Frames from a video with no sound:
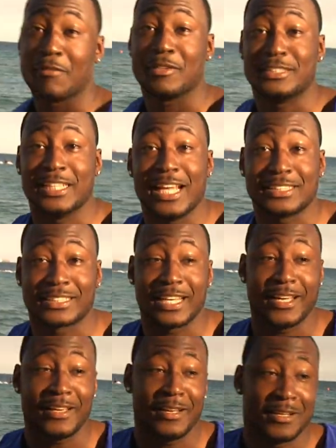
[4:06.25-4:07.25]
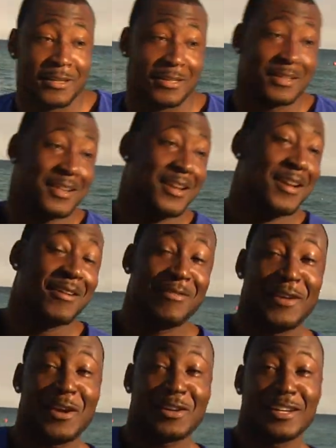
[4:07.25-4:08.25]
off the jet ski.
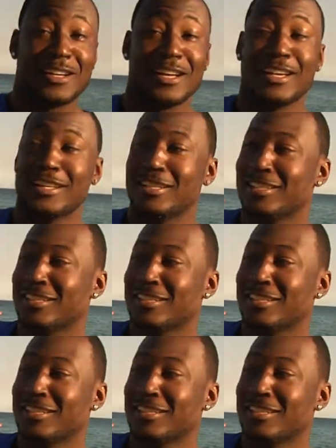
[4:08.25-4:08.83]
Felt good.